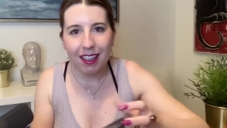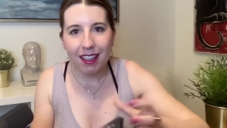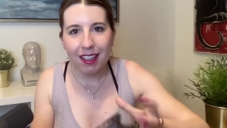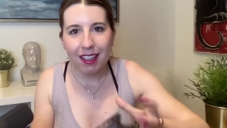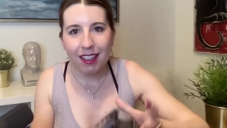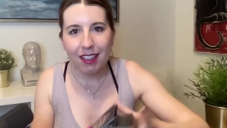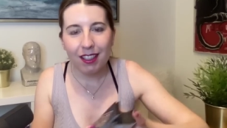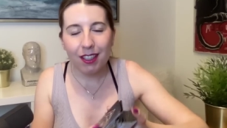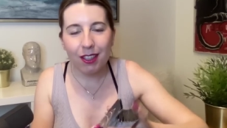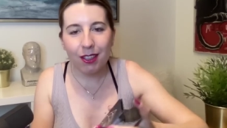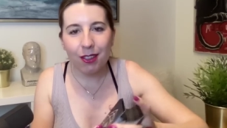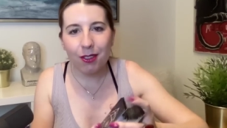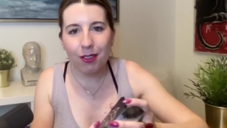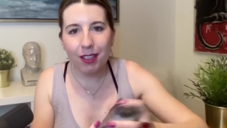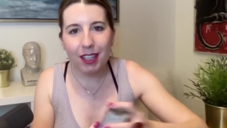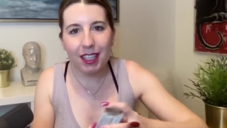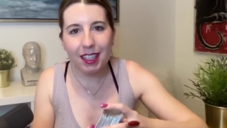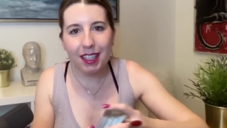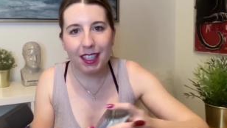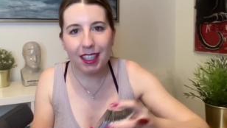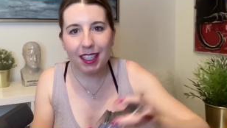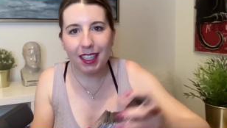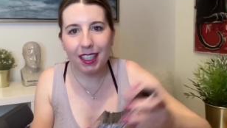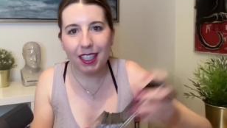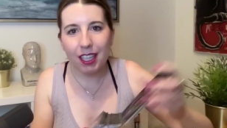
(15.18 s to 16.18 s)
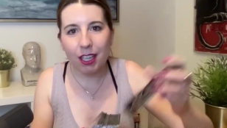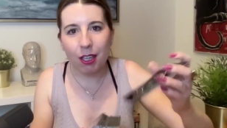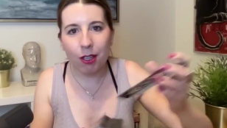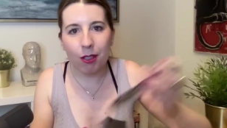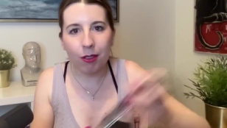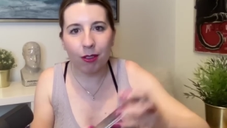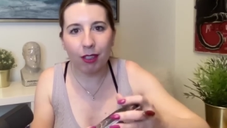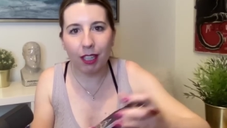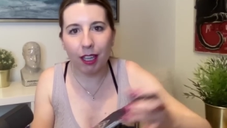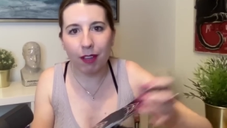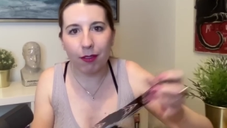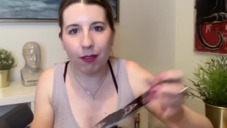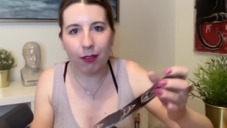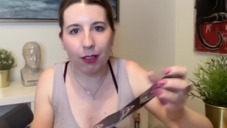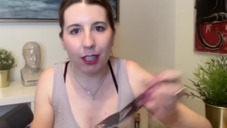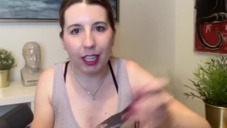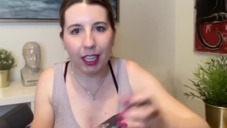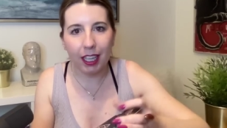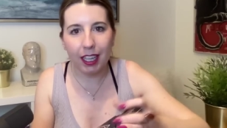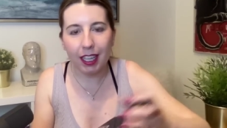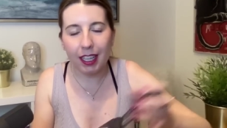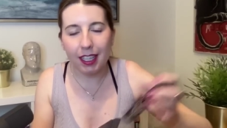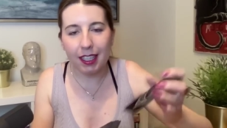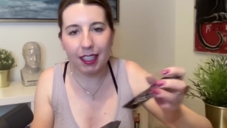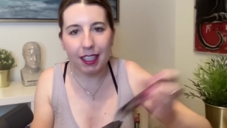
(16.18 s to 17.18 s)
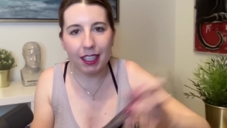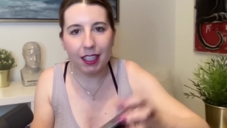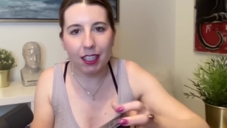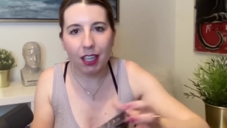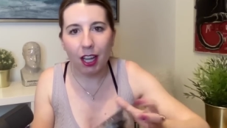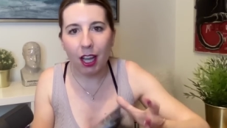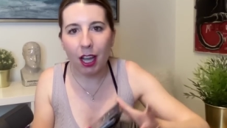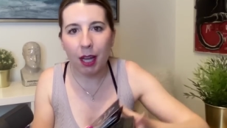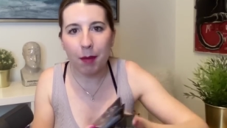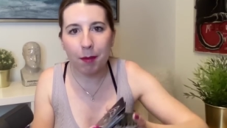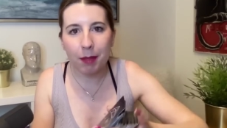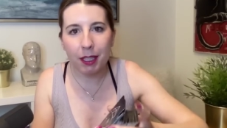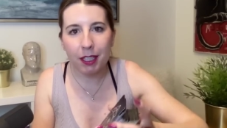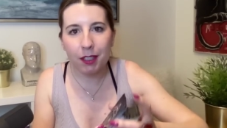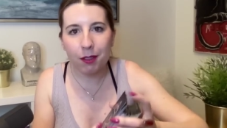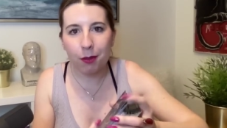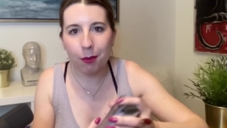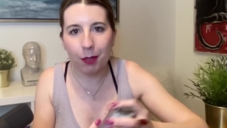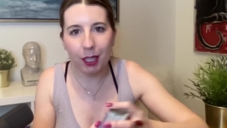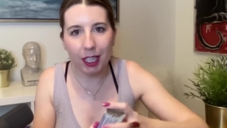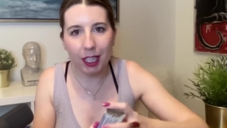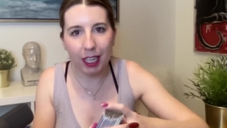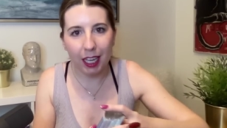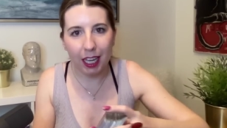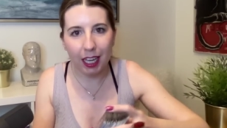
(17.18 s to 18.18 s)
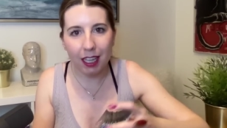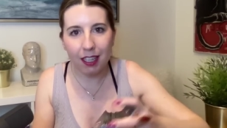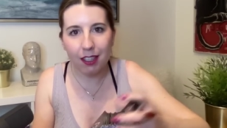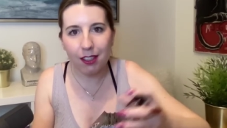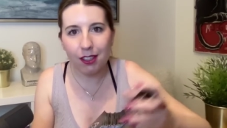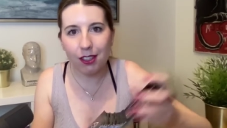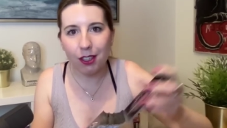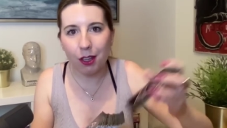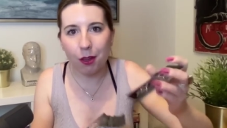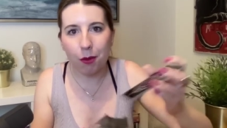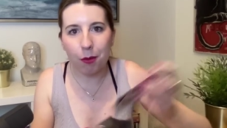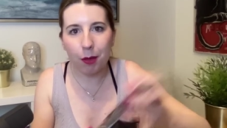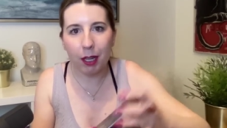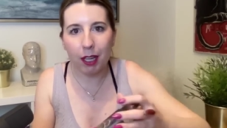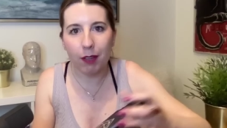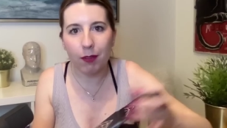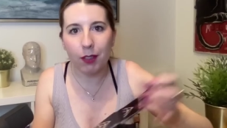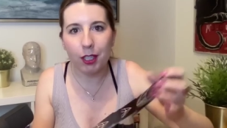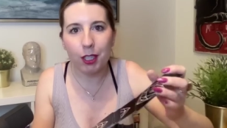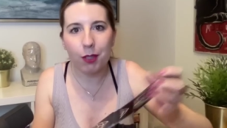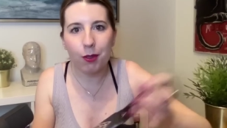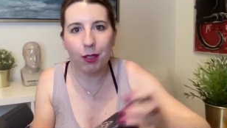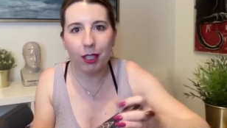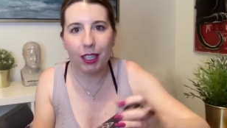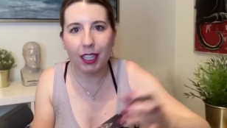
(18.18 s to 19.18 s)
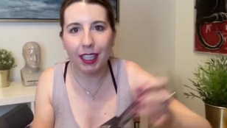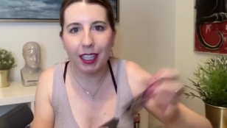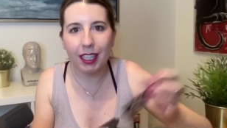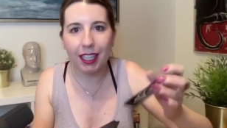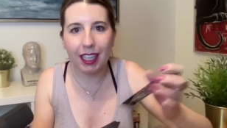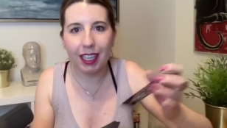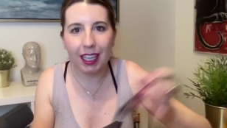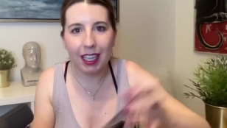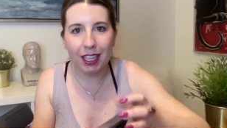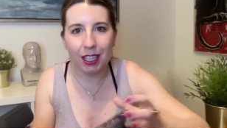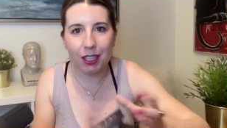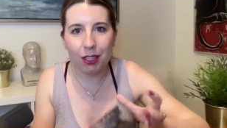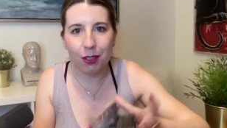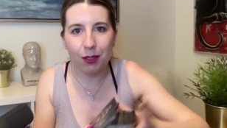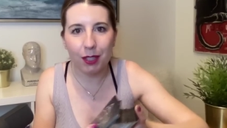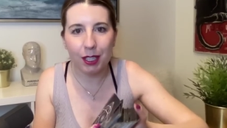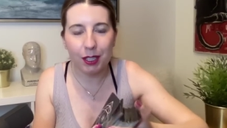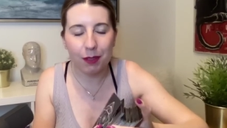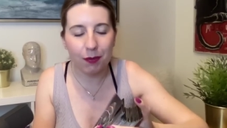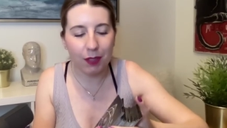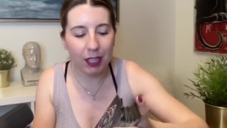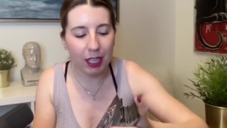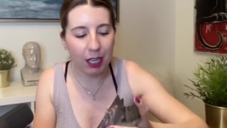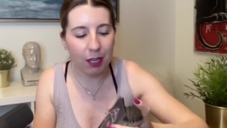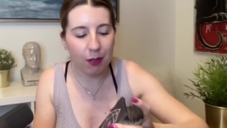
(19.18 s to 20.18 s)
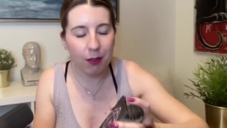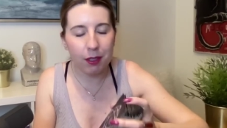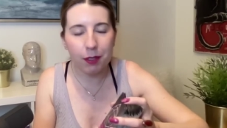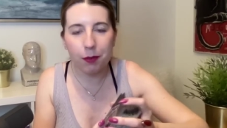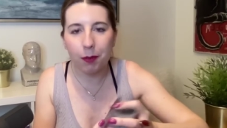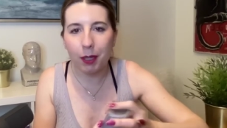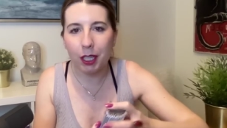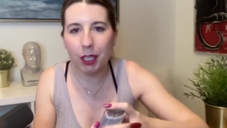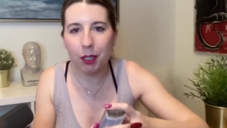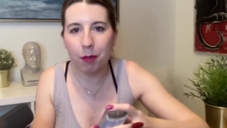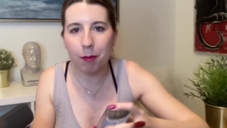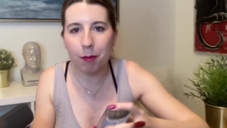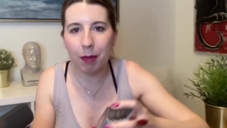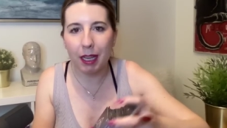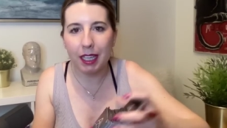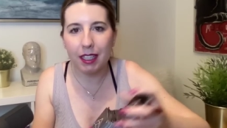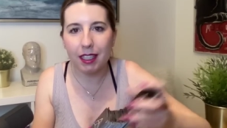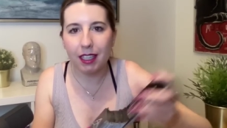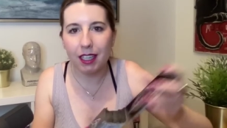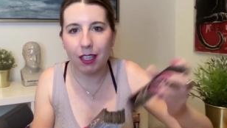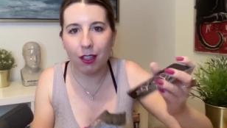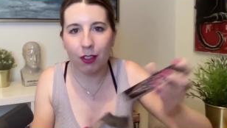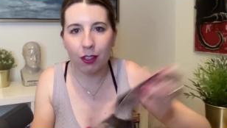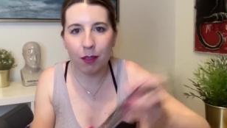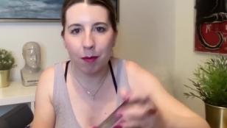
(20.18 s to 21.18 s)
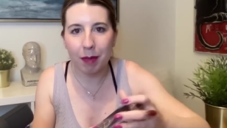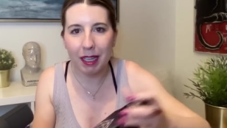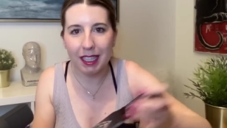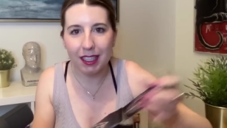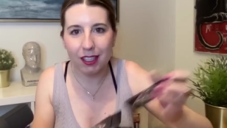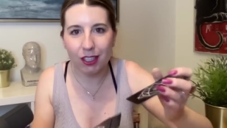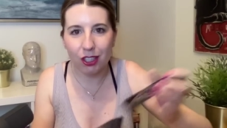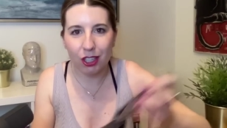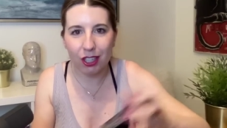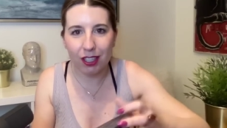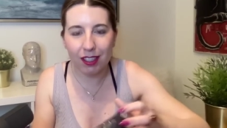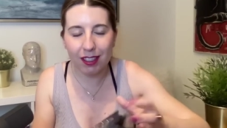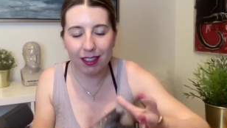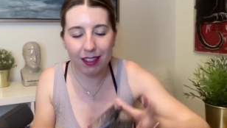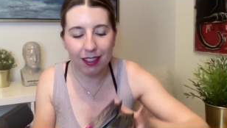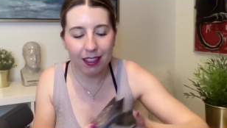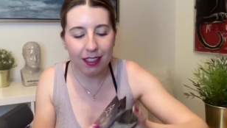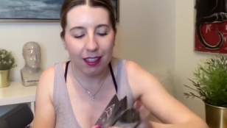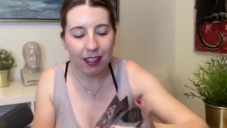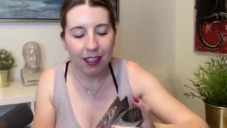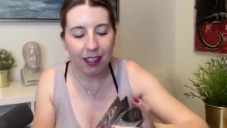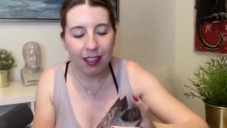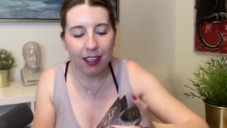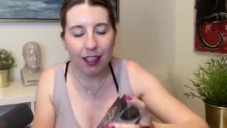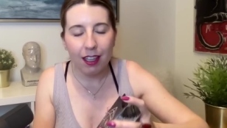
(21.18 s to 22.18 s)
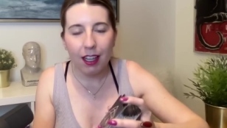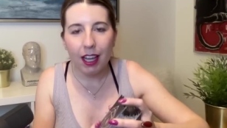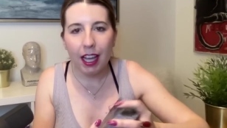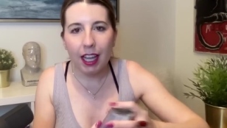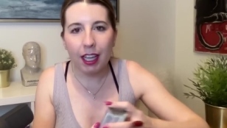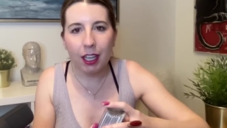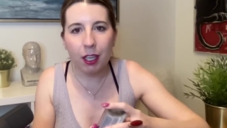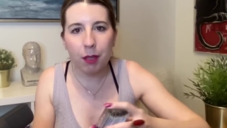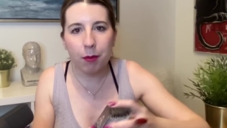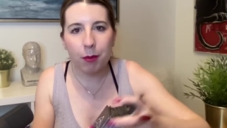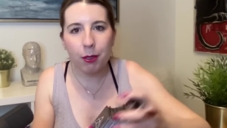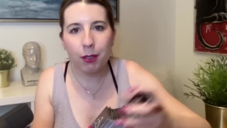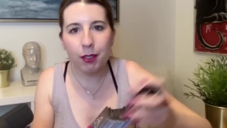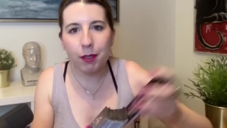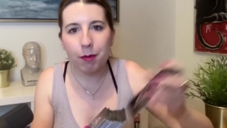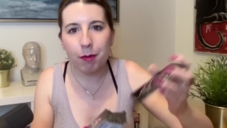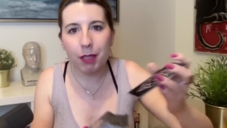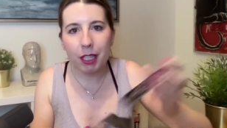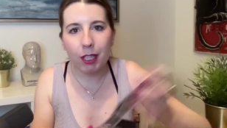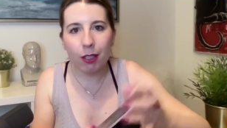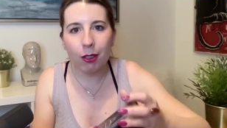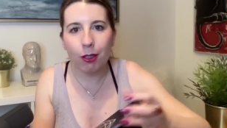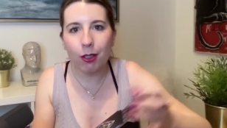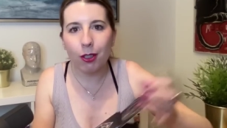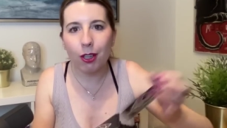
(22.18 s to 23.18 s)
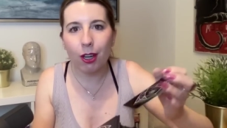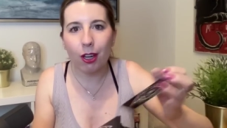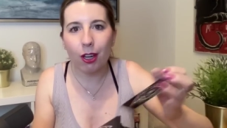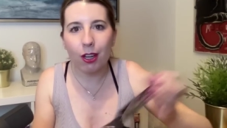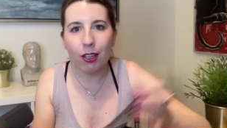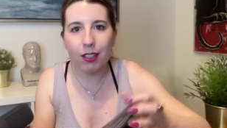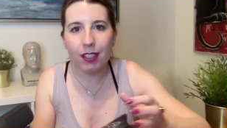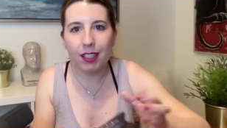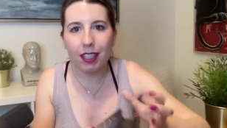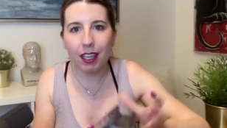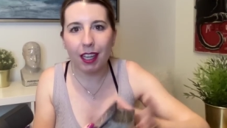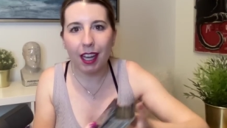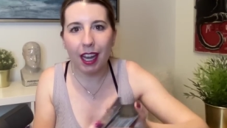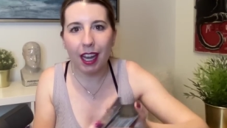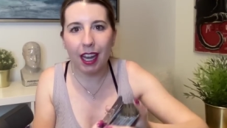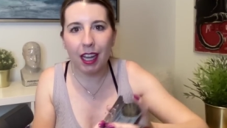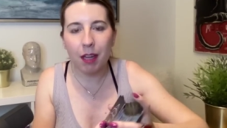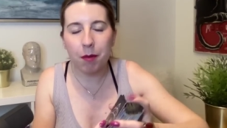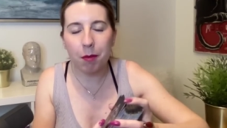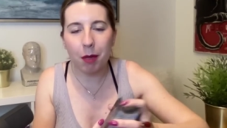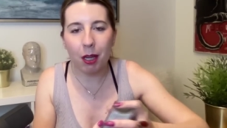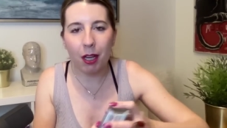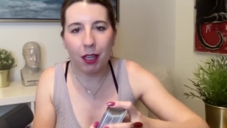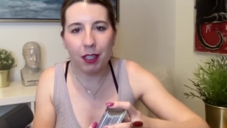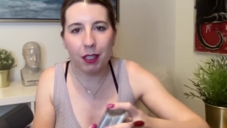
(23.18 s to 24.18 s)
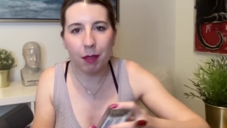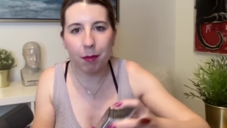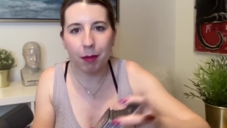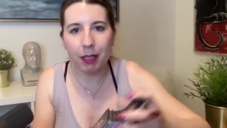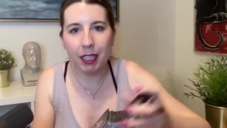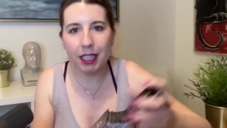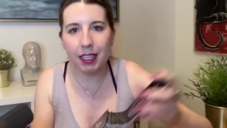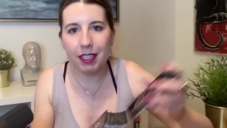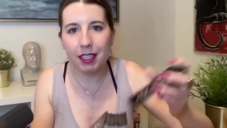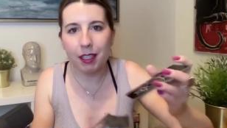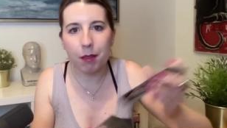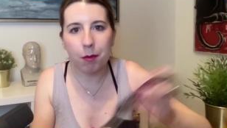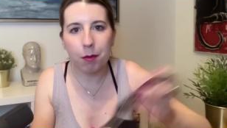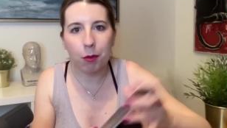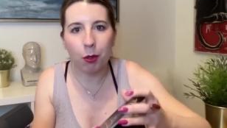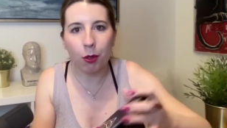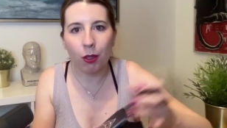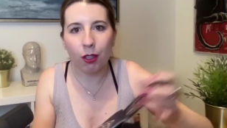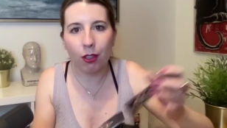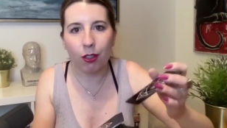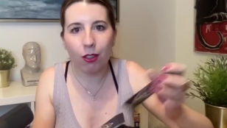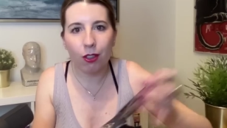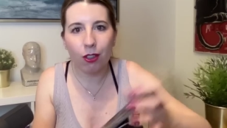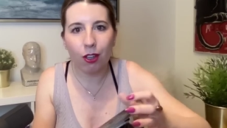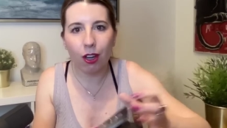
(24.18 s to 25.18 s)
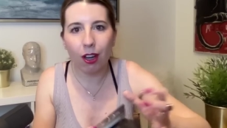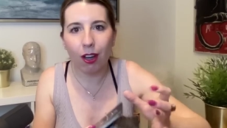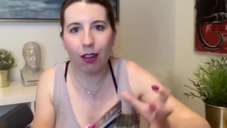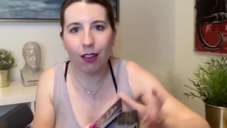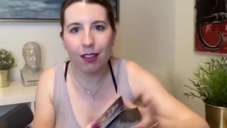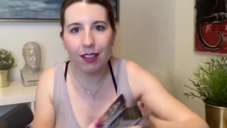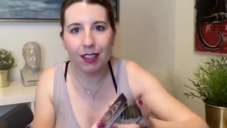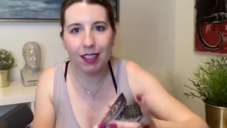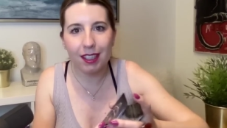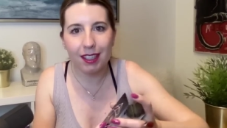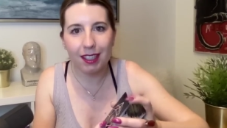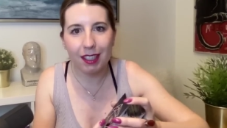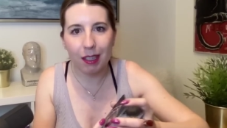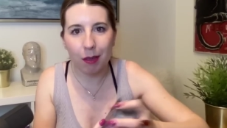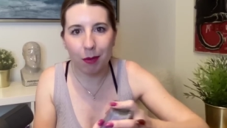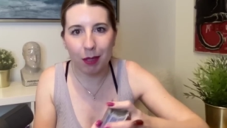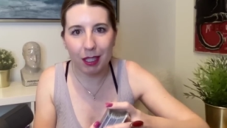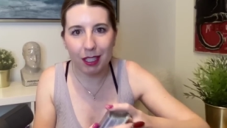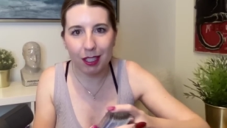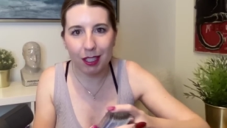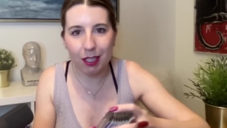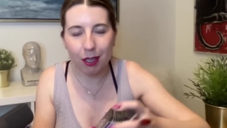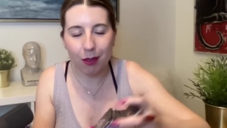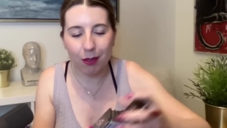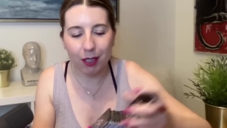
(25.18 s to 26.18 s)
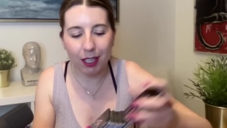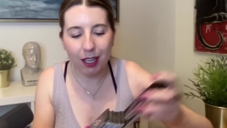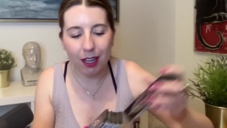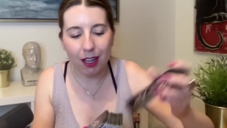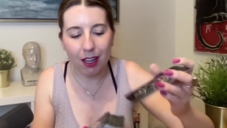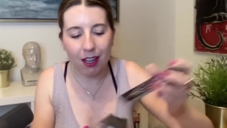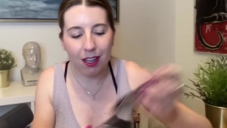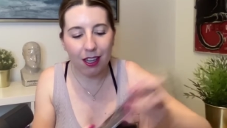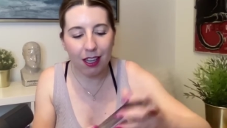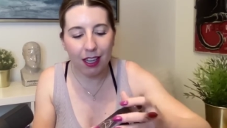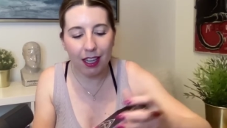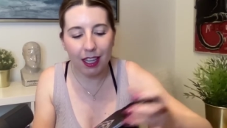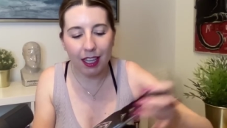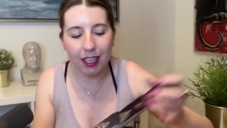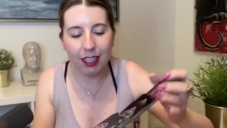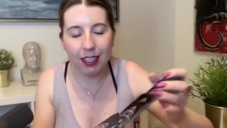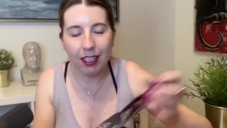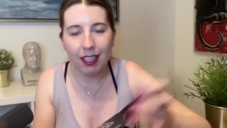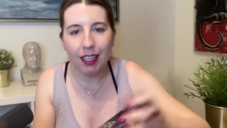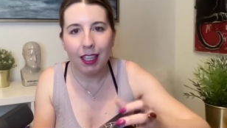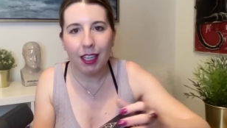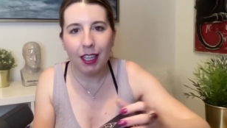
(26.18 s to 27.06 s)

So this is a tarot love reading. It is a timeless reading. So whenever you click into this video is when you're meant to hear the messages. I'm going to pull some tarot cards today and possibly some oracle cards to see what's going on.